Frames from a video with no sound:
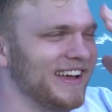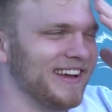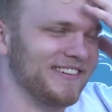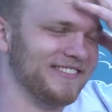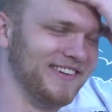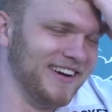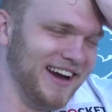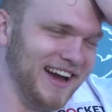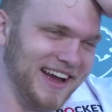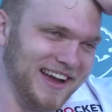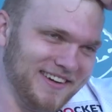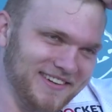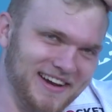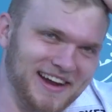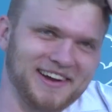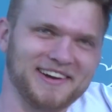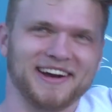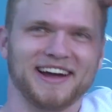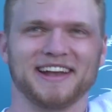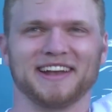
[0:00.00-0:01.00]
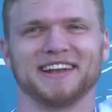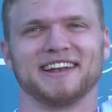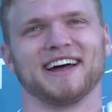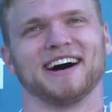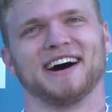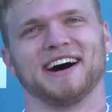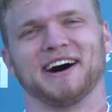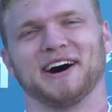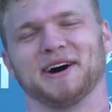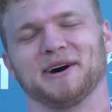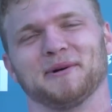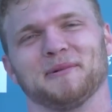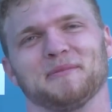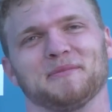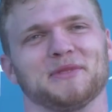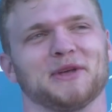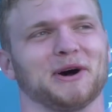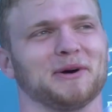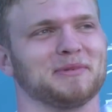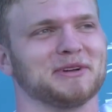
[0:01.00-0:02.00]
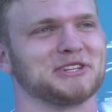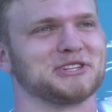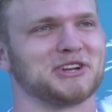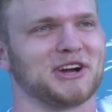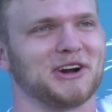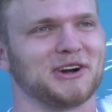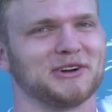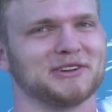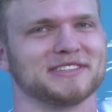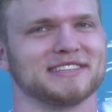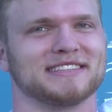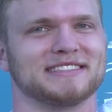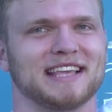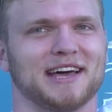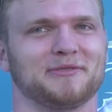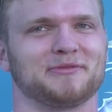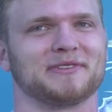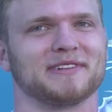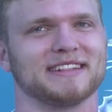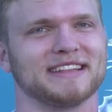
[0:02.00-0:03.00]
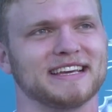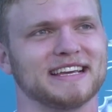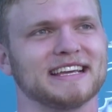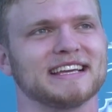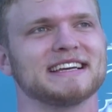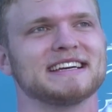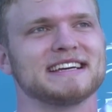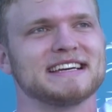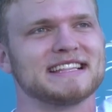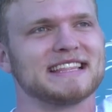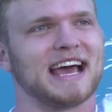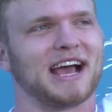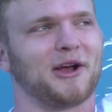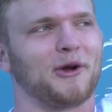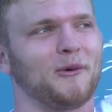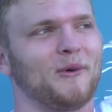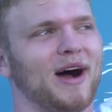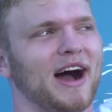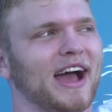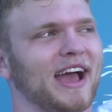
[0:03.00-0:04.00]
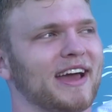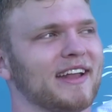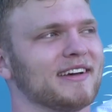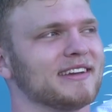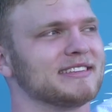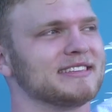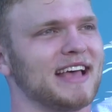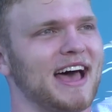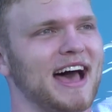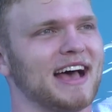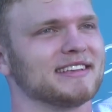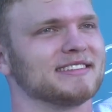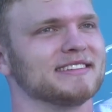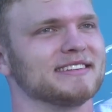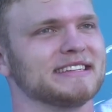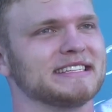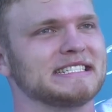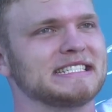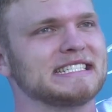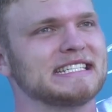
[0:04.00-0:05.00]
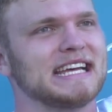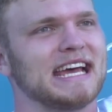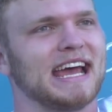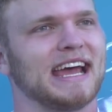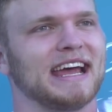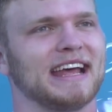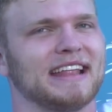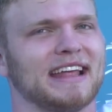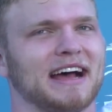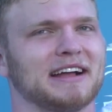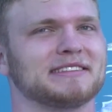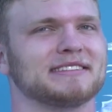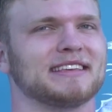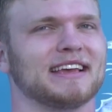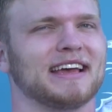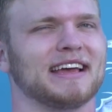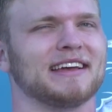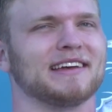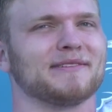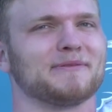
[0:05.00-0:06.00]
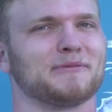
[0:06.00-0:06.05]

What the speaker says: right. No, but Charles is definitely that quiet assassin, and I'd say